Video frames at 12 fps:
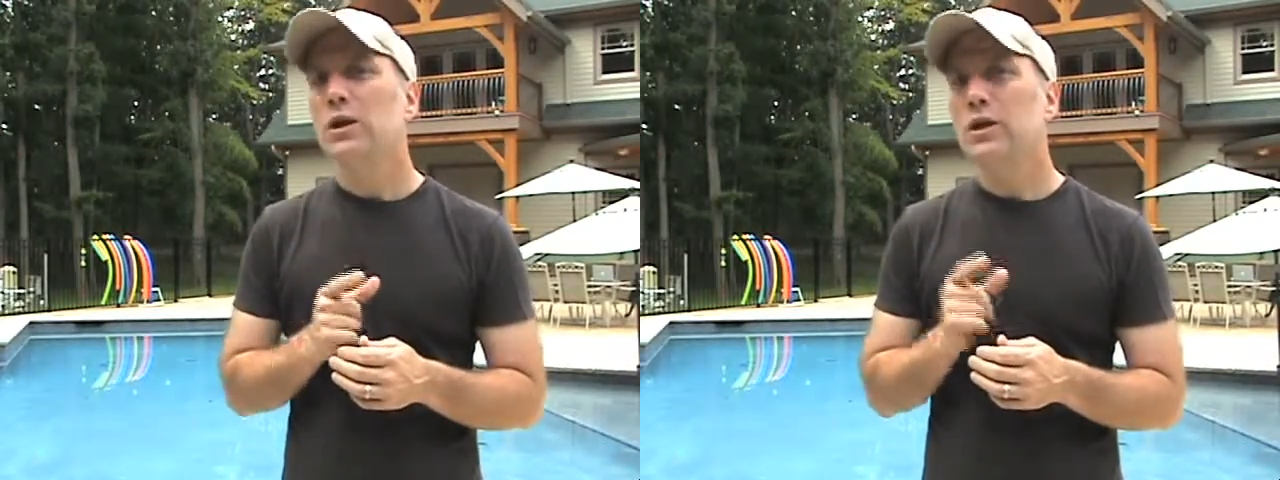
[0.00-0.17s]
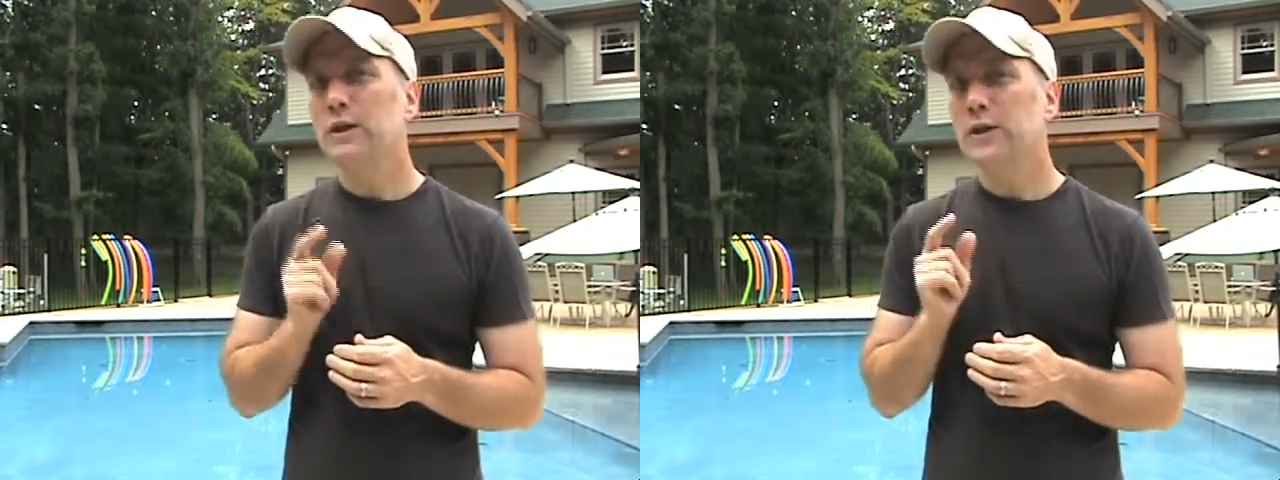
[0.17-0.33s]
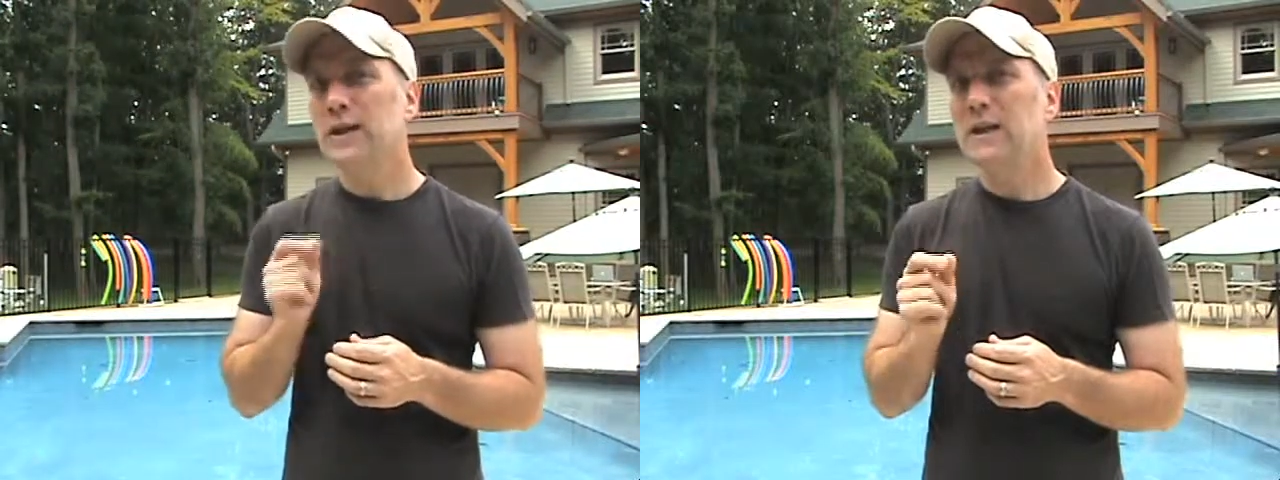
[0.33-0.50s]
You
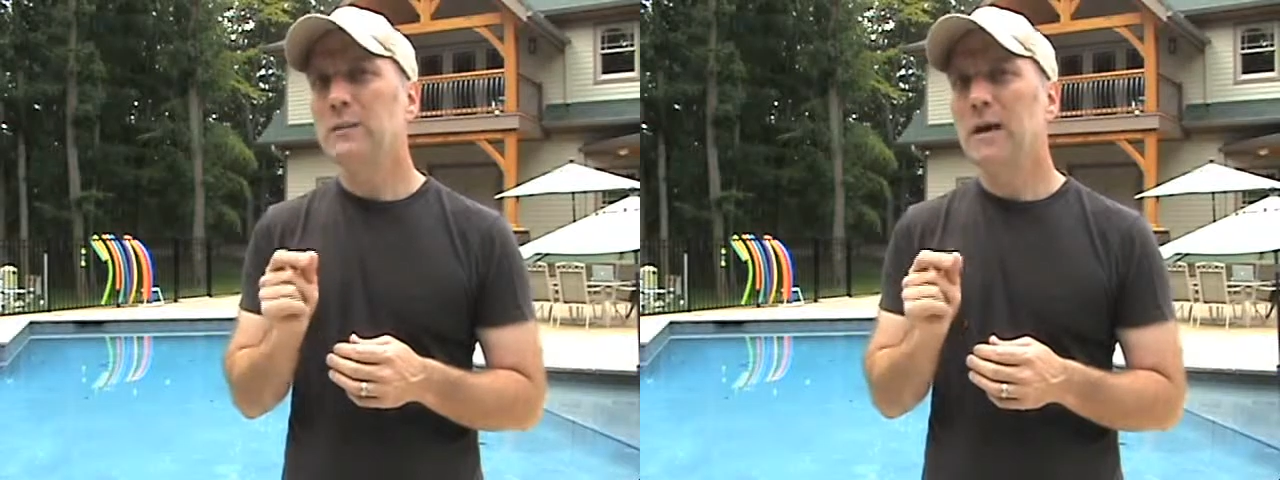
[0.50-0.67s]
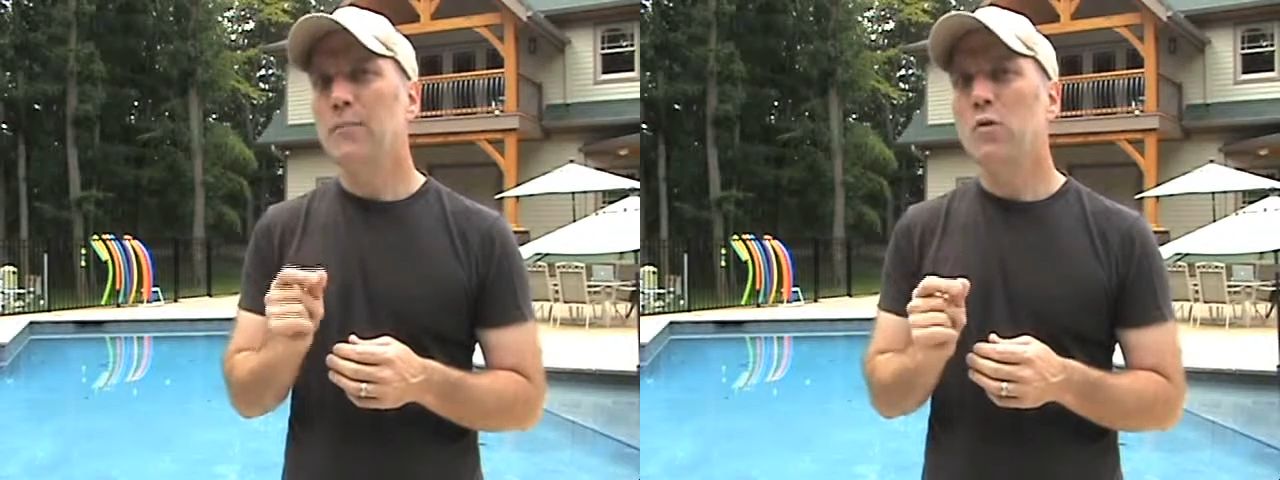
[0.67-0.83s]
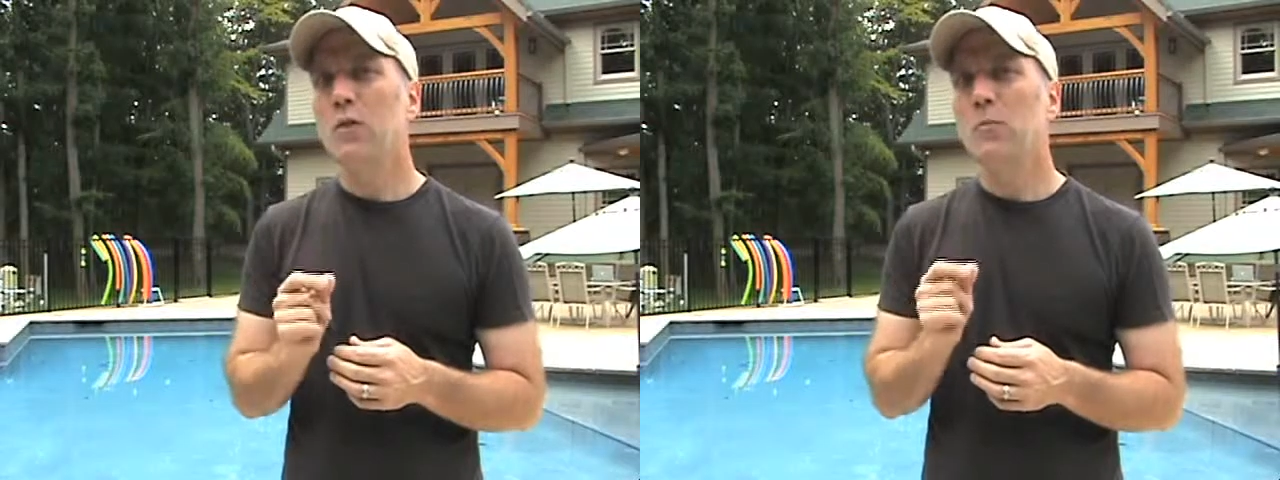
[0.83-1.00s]
do this
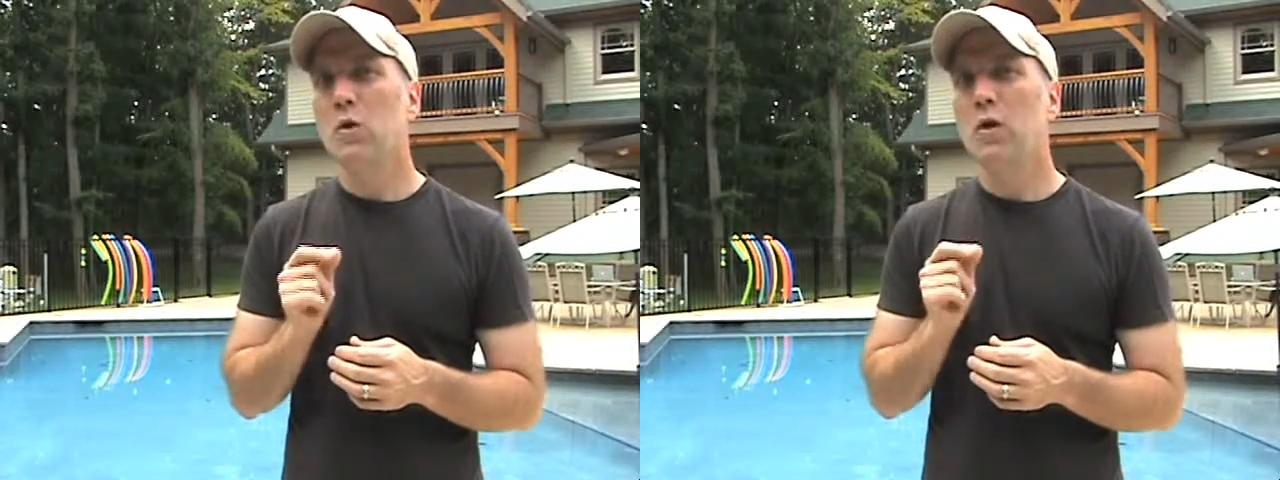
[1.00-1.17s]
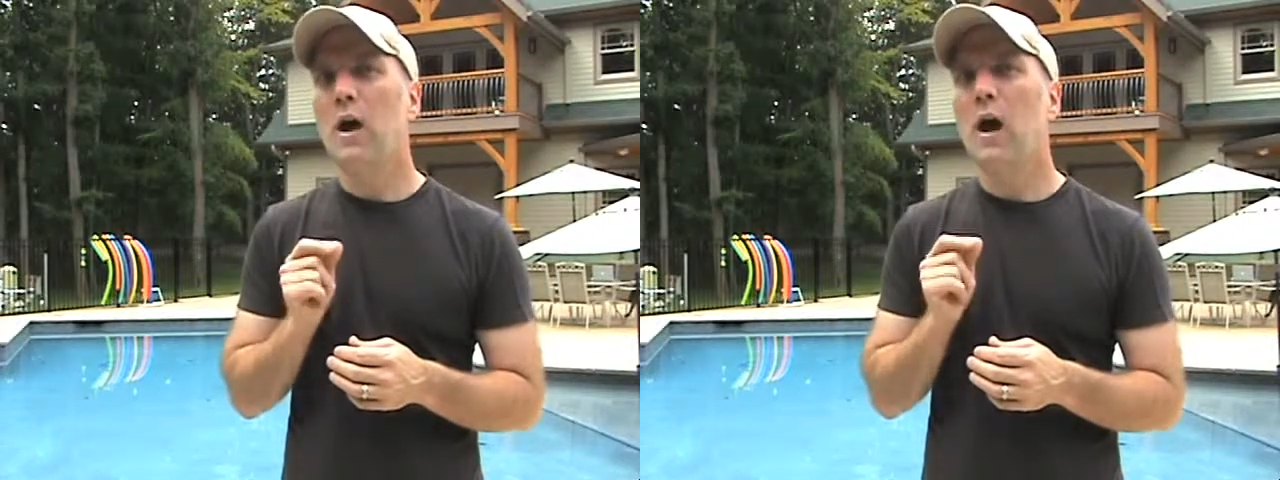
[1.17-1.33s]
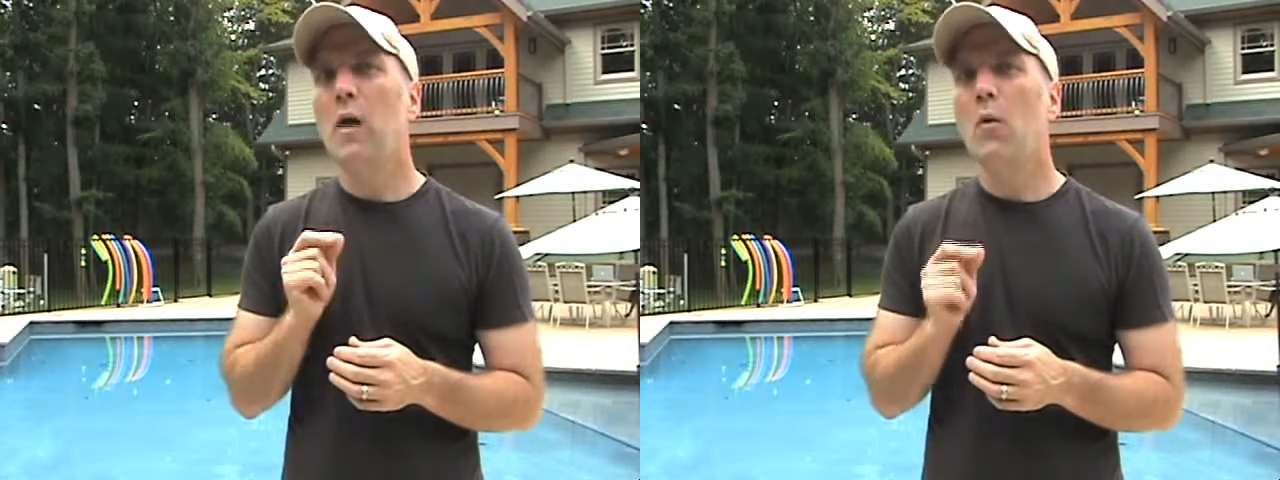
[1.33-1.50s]
by pouring
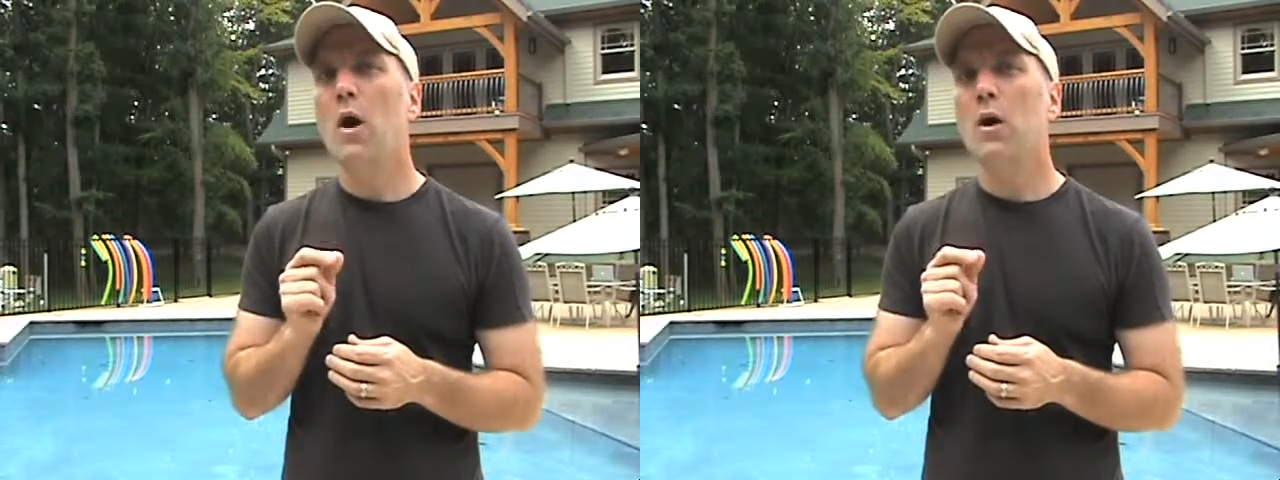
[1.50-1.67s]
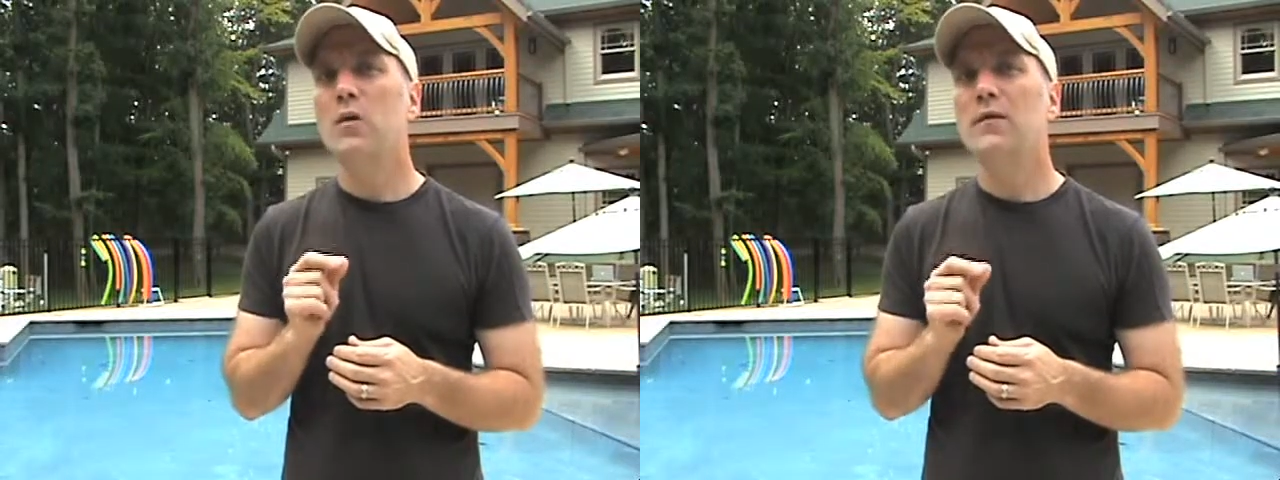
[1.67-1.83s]
more hot water